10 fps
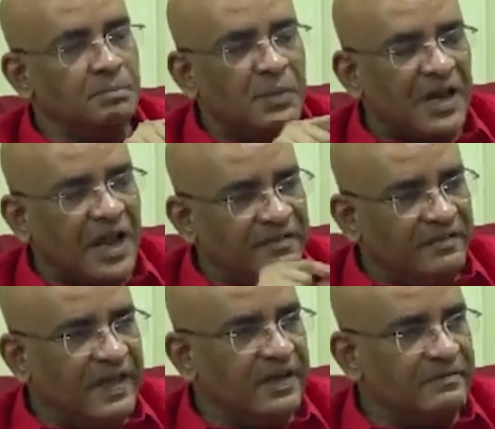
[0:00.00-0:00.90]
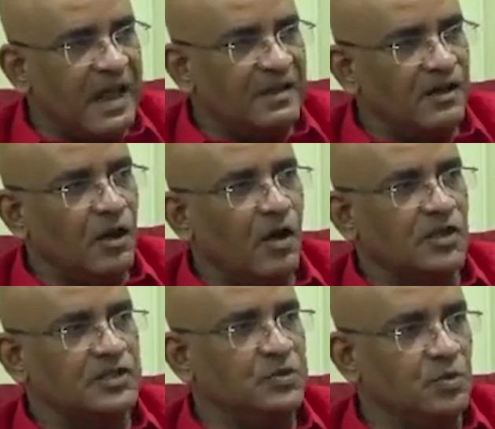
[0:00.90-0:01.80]
But I think that
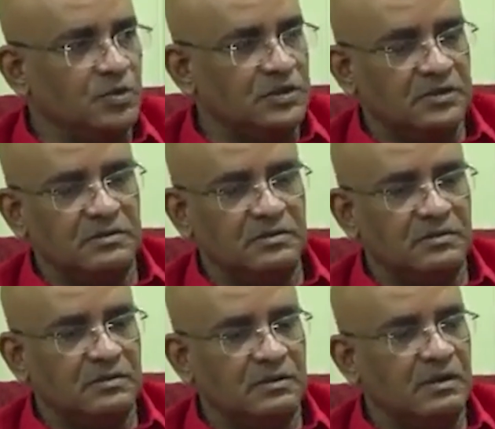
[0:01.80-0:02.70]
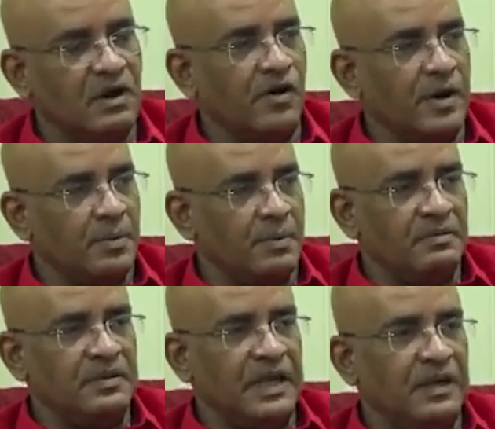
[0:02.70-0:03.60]
lawsuit, or
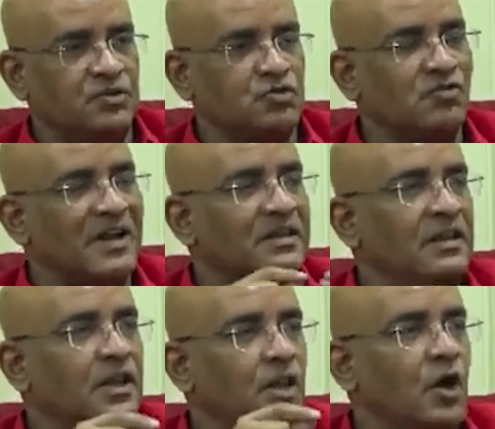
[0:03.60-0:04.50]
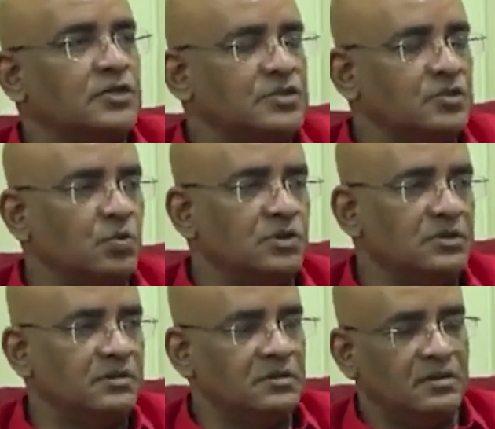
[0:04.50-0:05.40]
the threatened lawsuit,
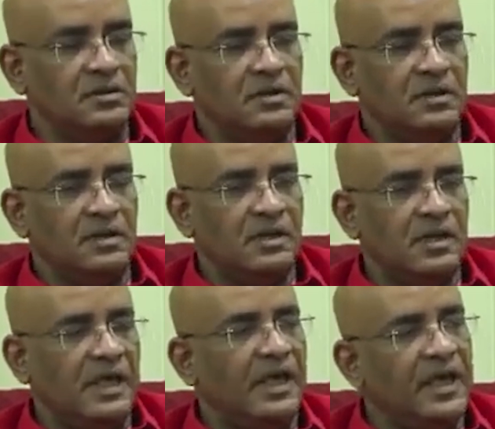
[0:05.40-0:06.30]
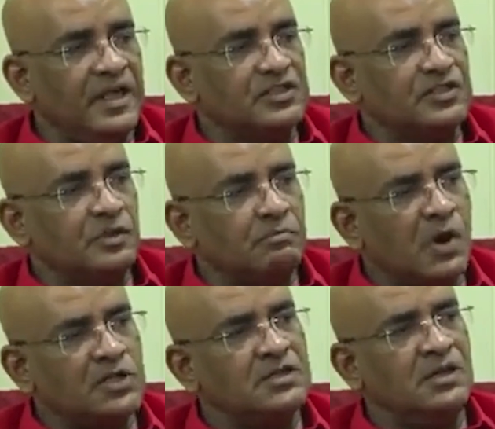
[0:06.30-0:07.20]
is to
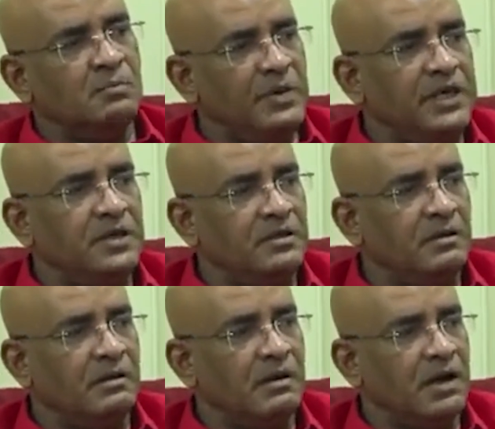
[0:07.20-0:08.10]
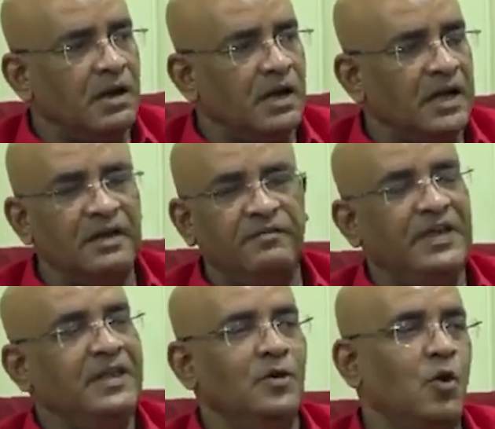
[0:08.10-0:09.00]
muzzle me. And if
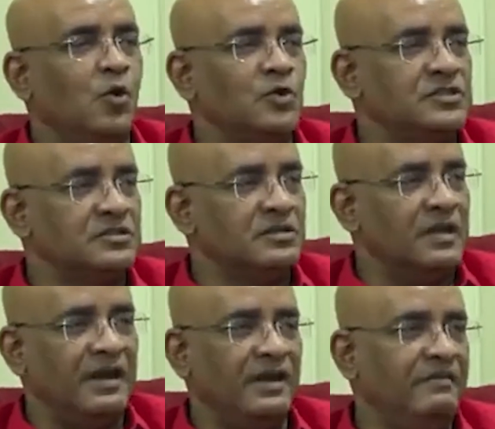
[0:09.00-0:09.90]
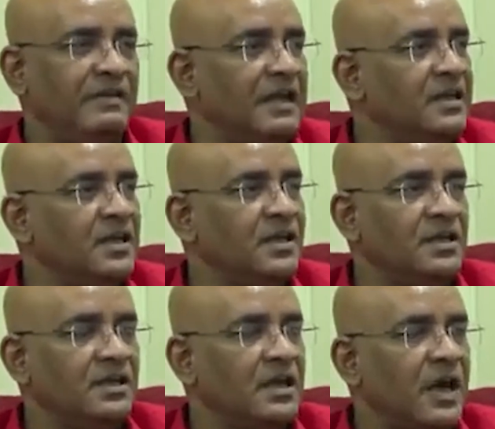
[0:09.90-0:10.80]
he knows anything,
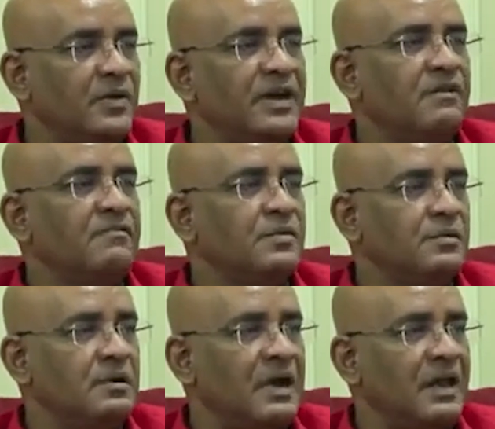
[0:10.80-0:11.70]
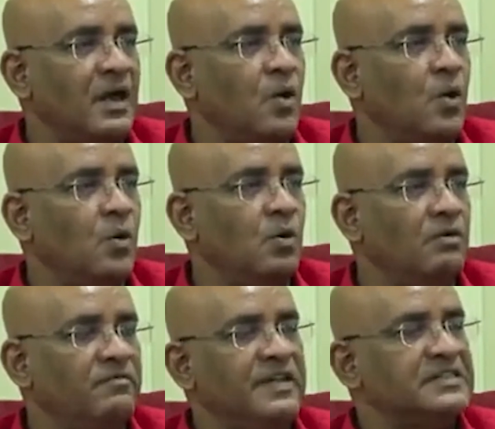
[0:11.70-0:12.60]
I would never allow
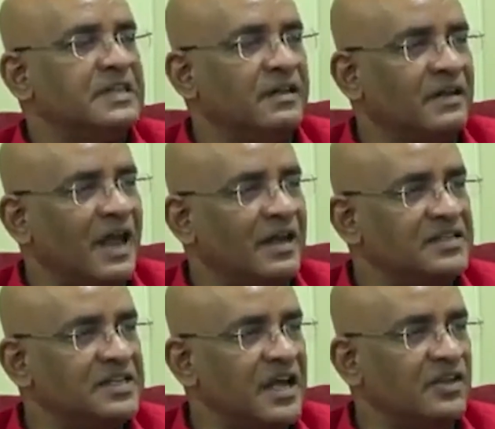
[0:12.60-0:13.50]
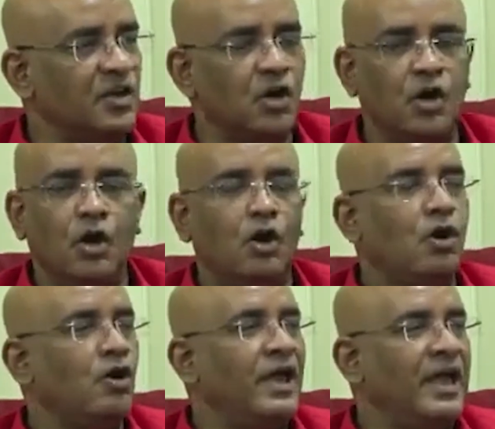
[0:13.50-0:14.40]
Vincent Alexander
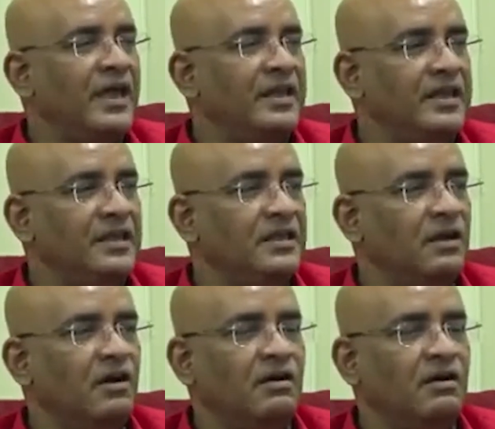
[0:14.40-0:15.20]
or any